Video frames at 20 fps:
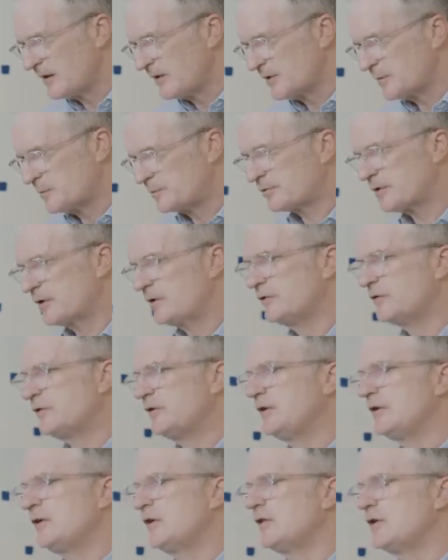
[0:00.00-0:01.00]
the
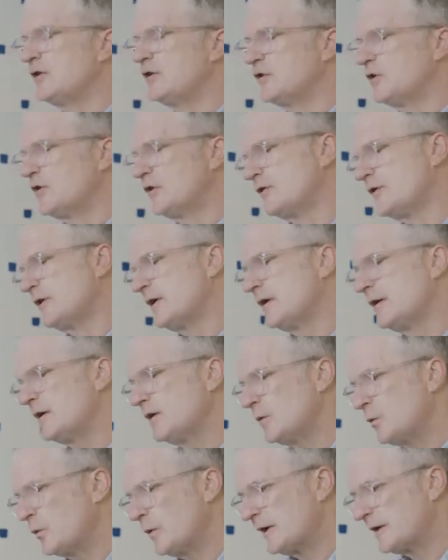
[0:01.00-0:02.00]
protein in the urine
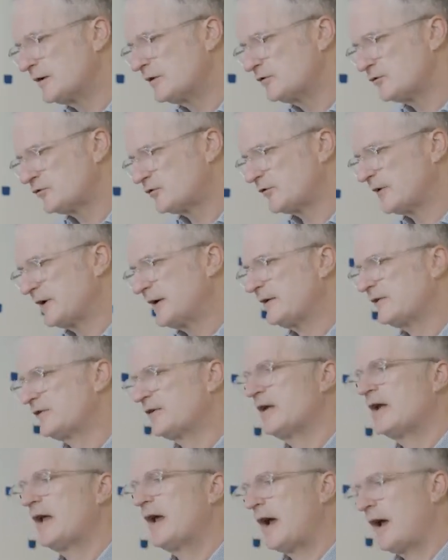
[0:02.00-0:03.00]
we can treat,
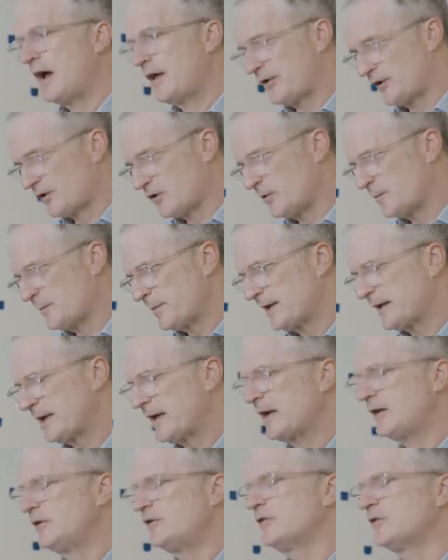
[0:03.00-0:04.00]
other
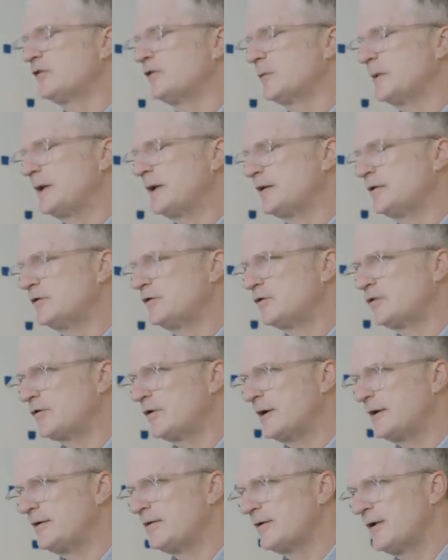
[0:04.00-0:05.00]
complications we can
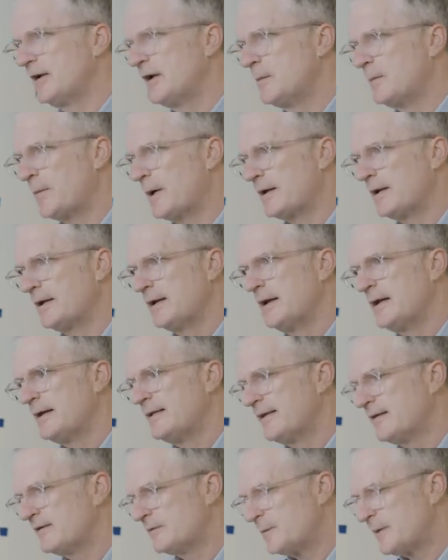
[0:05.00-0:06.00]
treat. But there's